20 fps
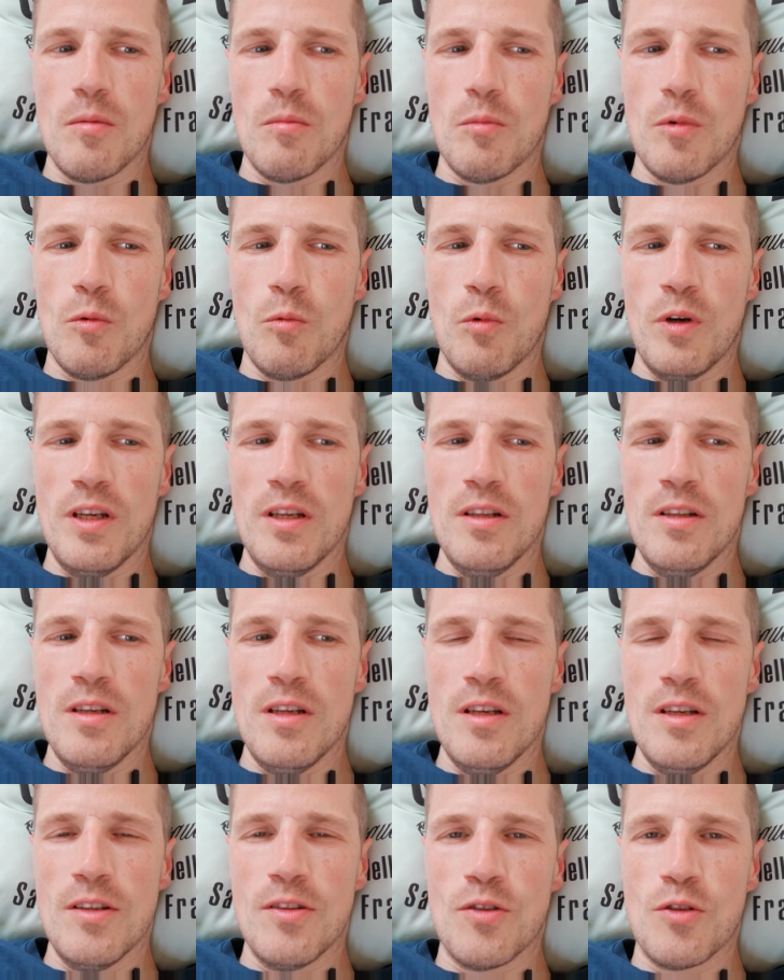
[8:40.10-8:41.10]
But we
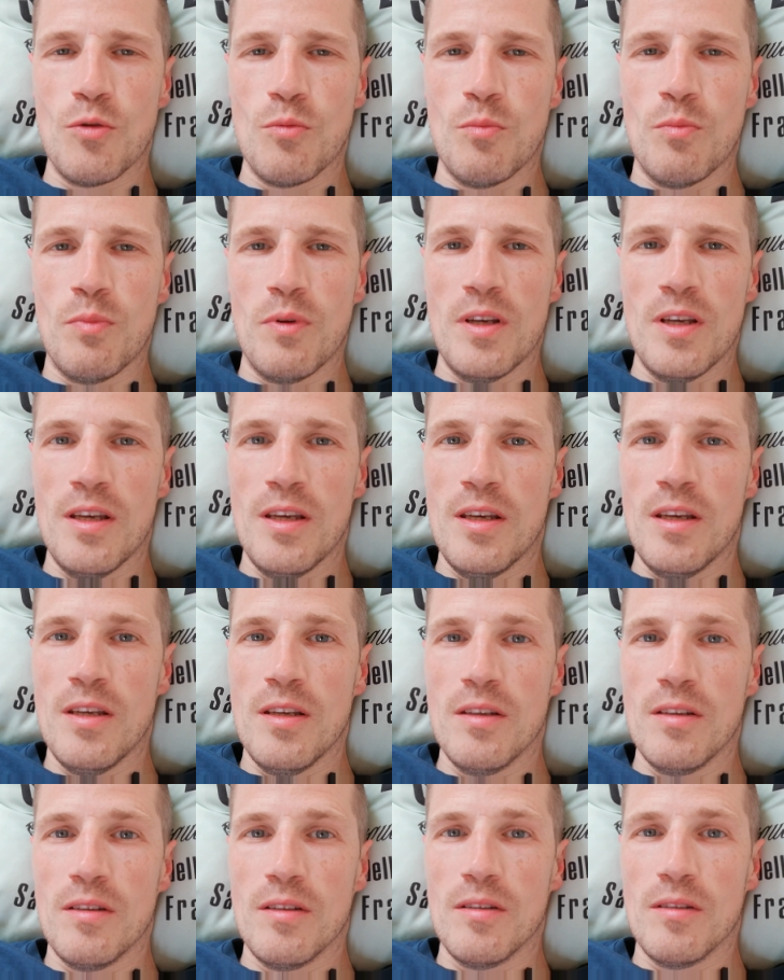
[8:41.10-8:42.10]
need to be
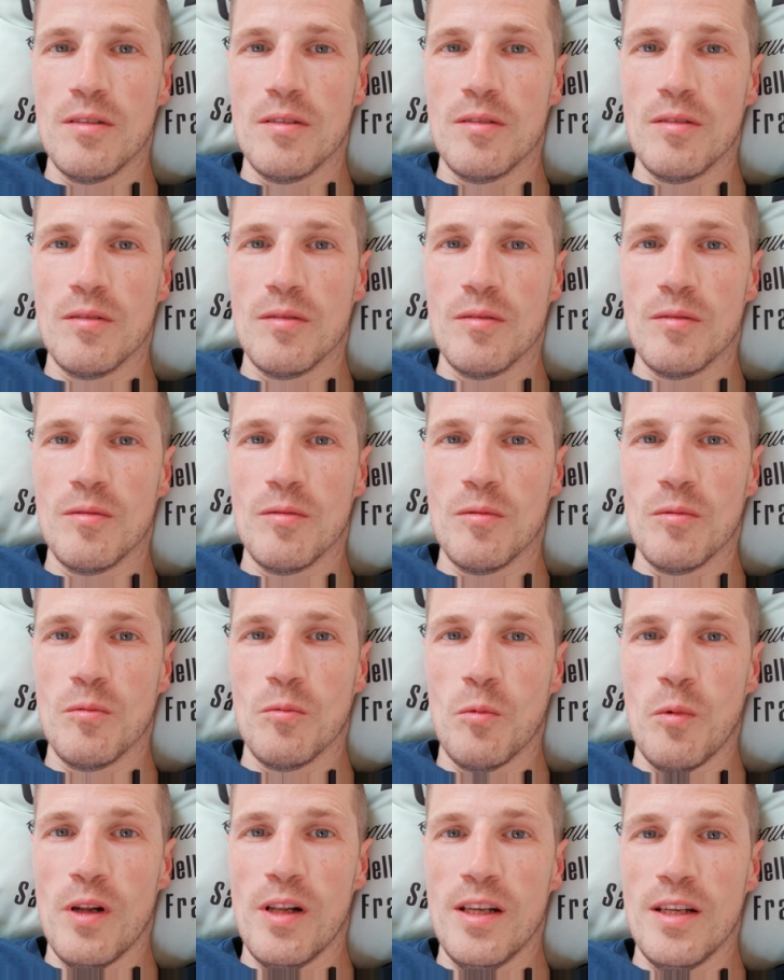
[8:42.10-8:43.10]

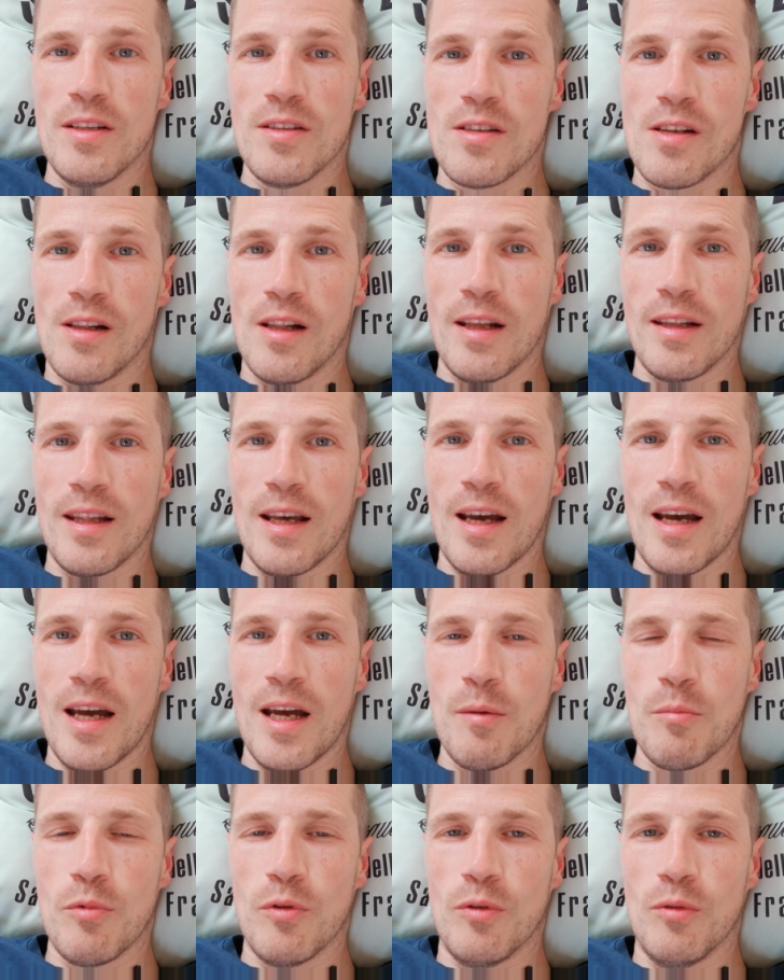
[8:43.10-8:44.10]
willing to let that
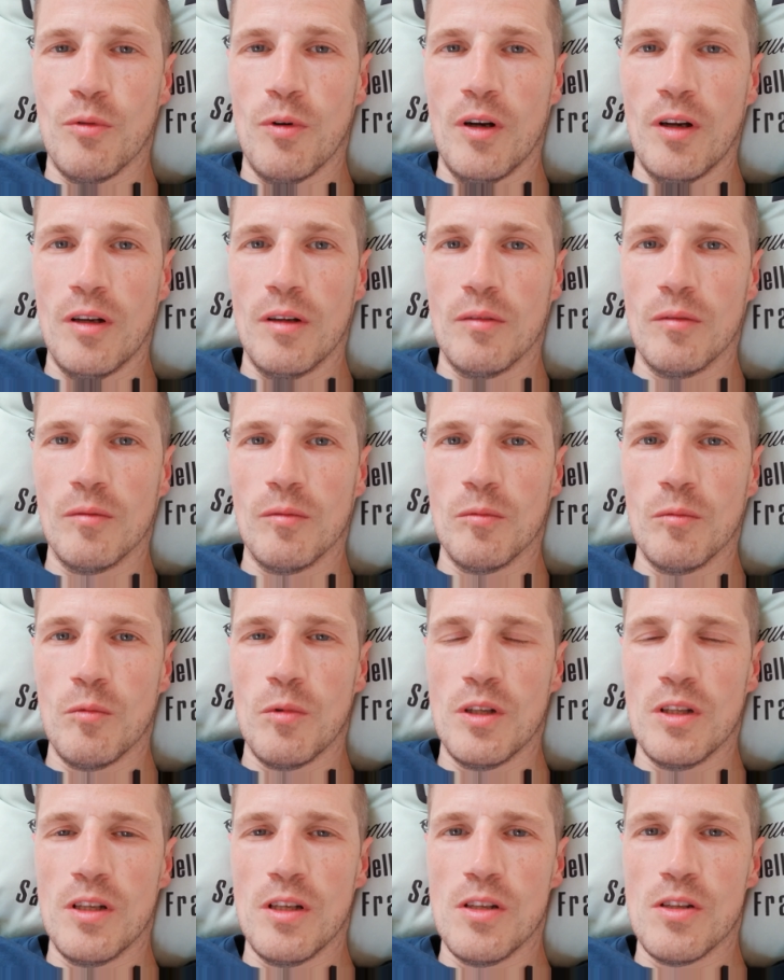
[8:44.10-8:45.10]
happen, right?
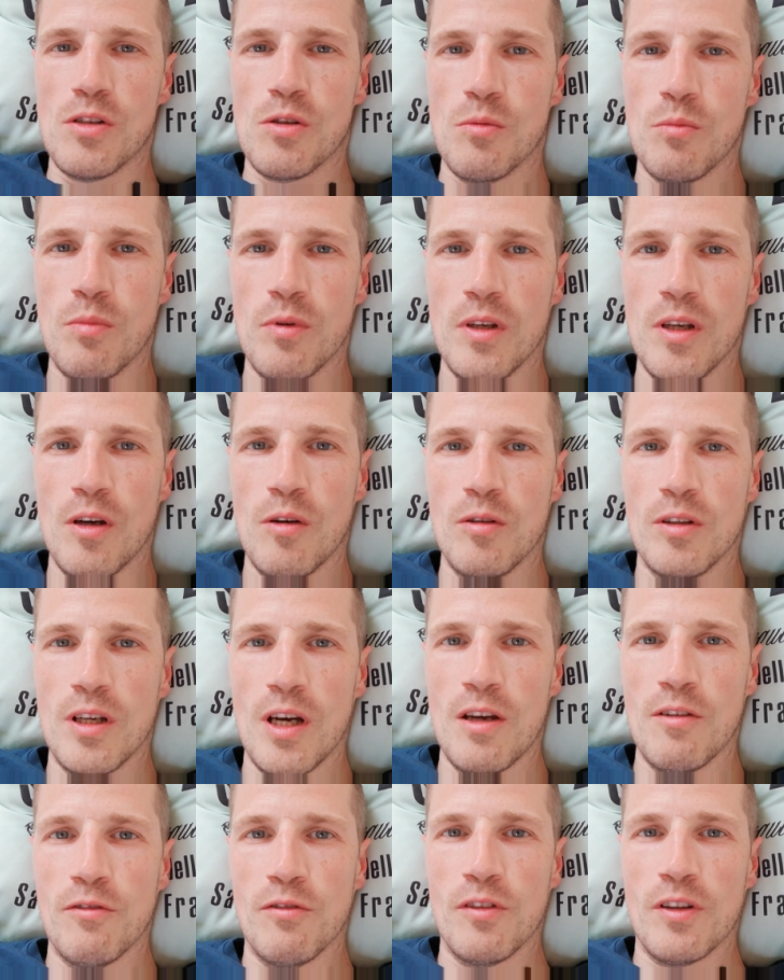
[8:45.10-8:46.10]
We need to be
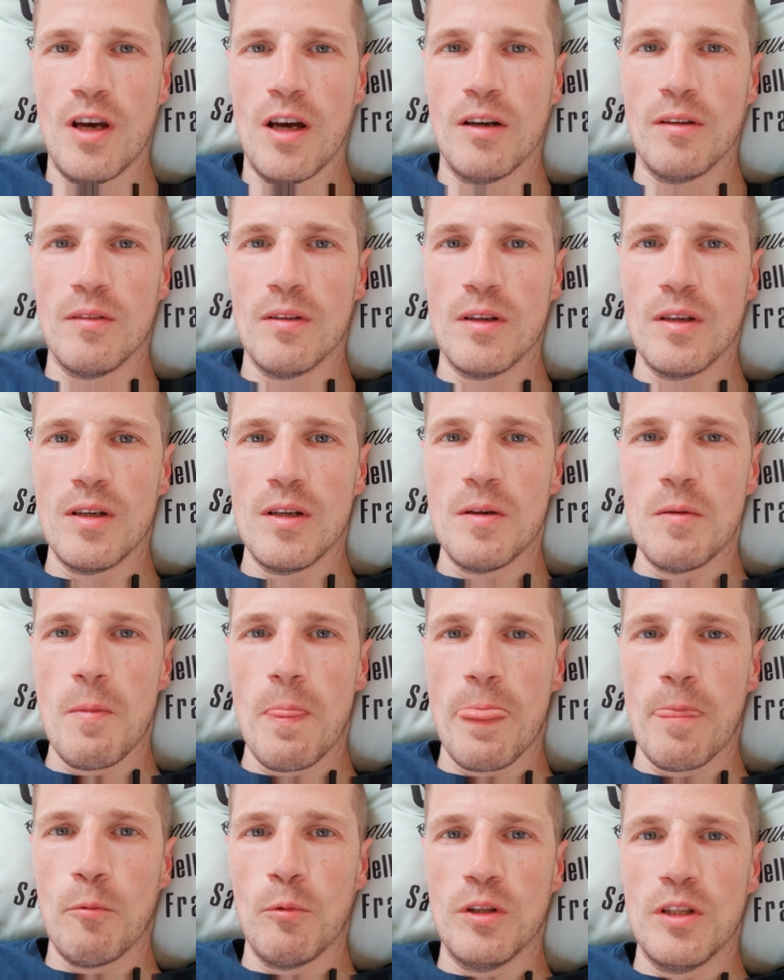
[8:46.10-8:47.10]
okay for that.
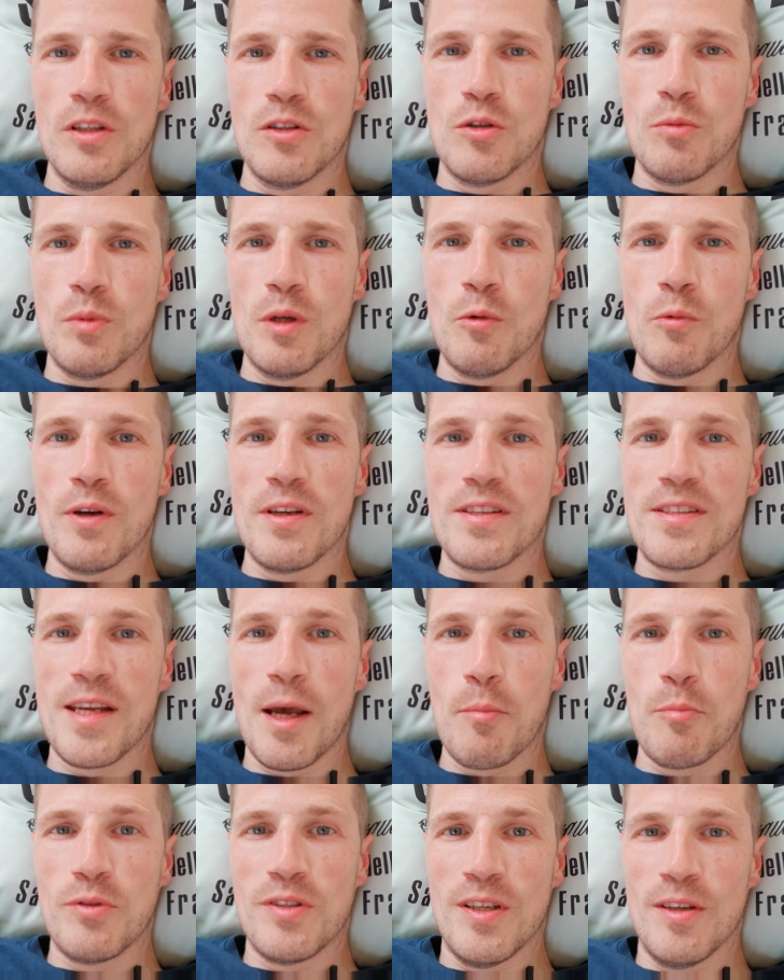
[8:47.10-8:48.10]
We need to be
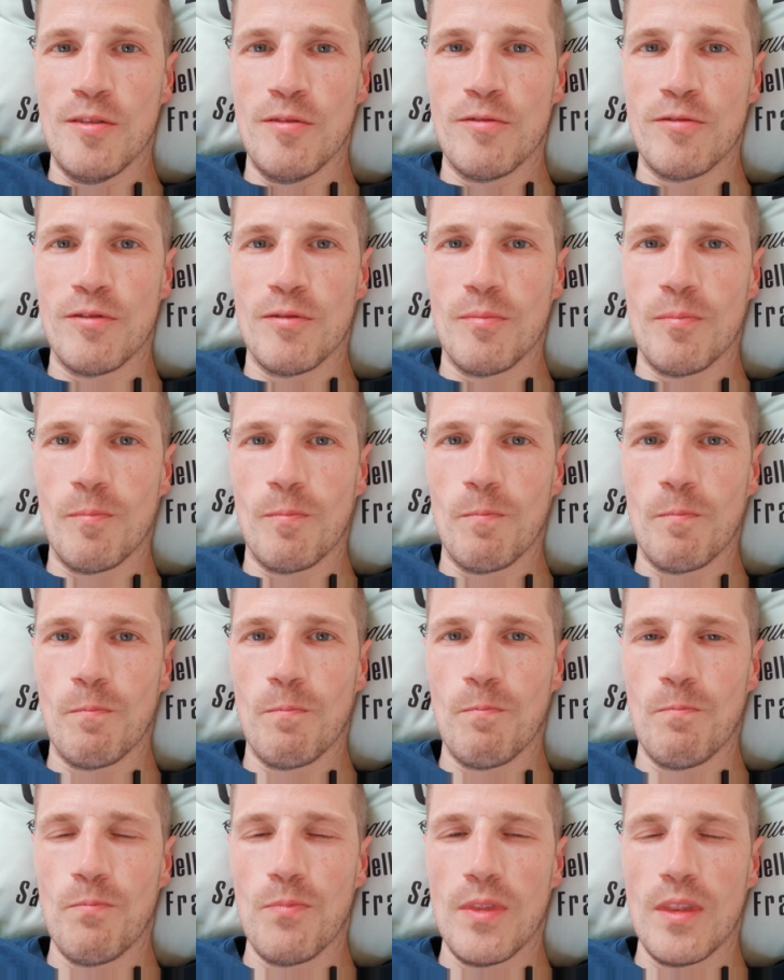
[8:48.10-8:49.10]
receptive.
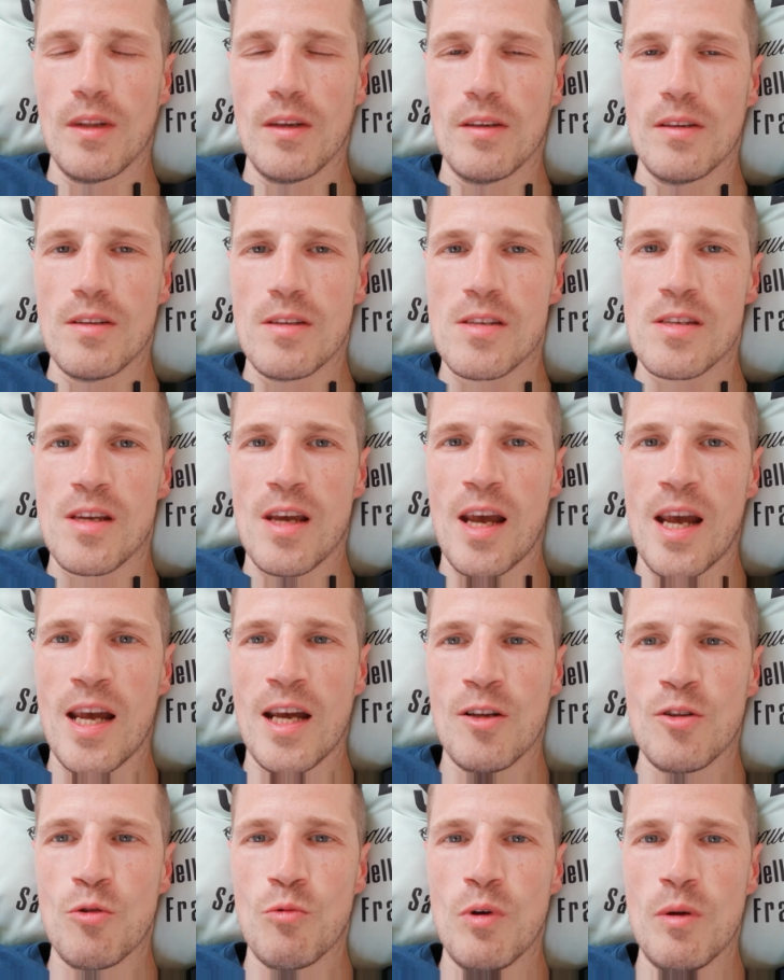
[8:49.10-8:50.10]
So
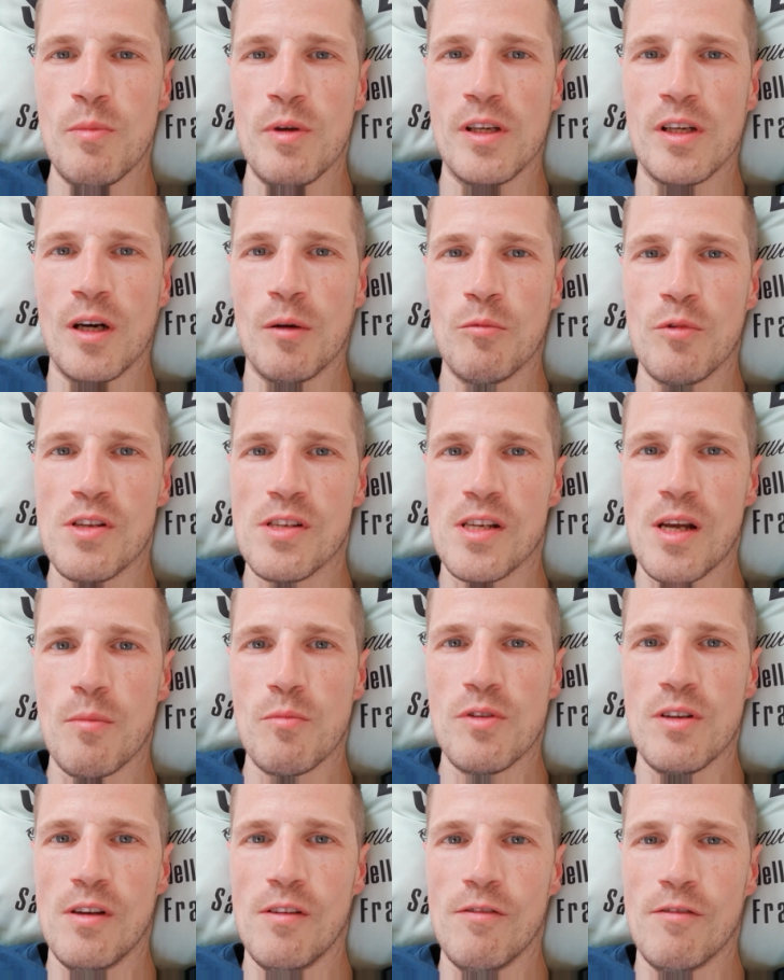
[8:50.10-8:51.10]
how do we become
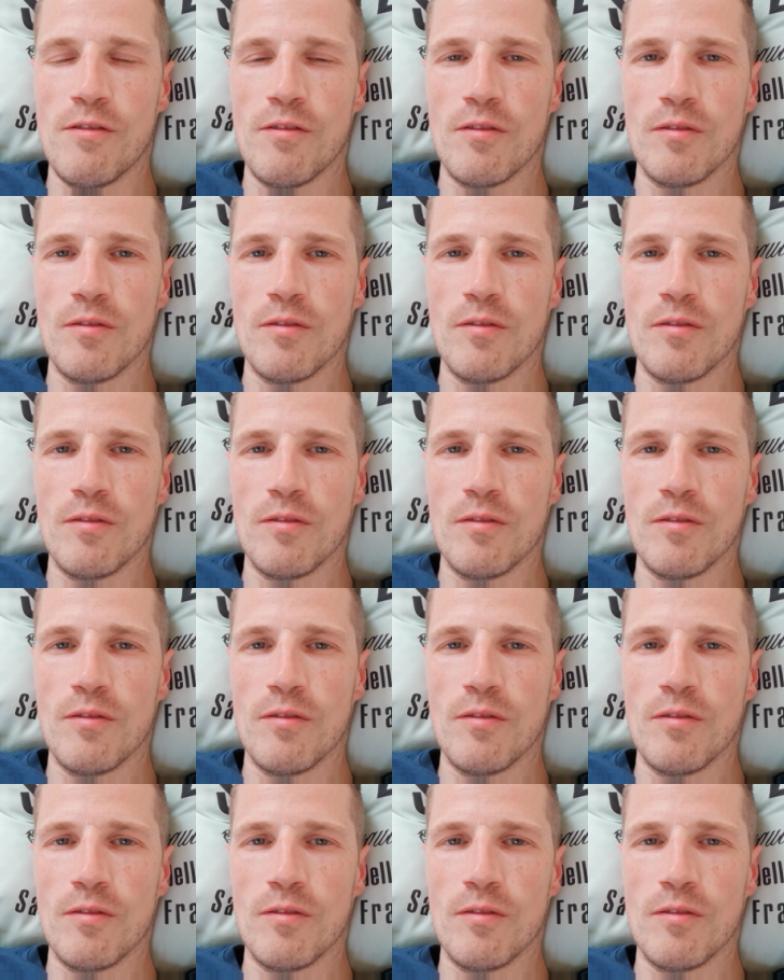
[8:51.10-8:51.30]
receptive?